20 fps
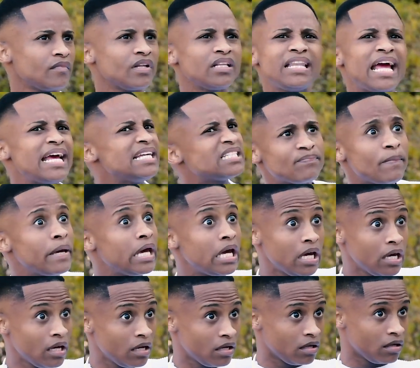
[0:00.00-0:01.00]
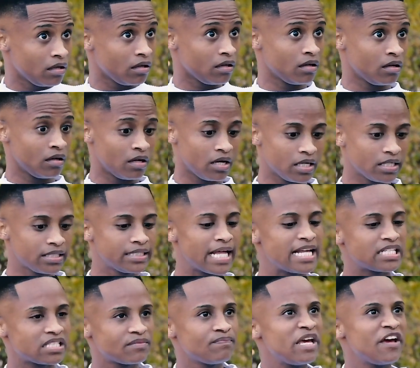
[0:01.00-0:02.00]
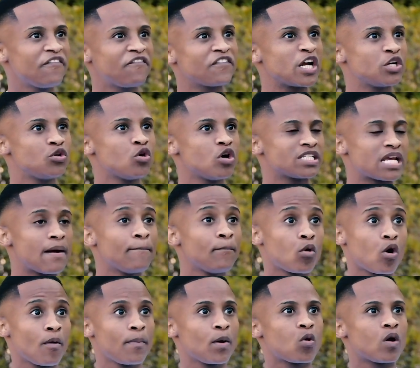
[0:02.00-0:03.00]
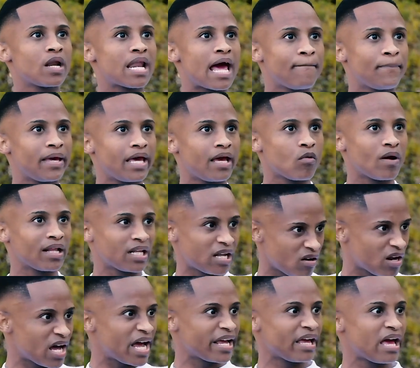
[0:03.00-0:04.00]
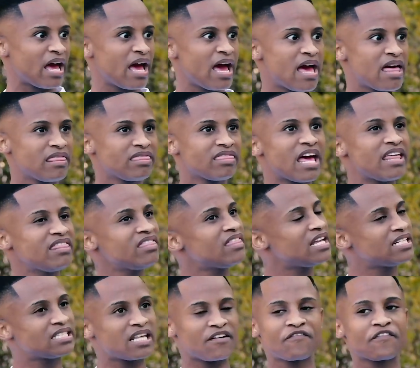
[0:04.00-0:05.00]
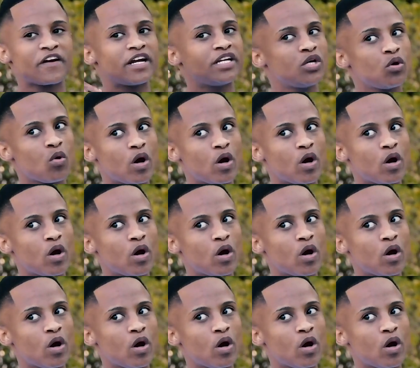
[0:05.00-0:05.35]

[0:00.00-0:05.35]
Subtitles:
There's me. There's me, Fredo Jambo Bikola Bing. Then there's a Freddie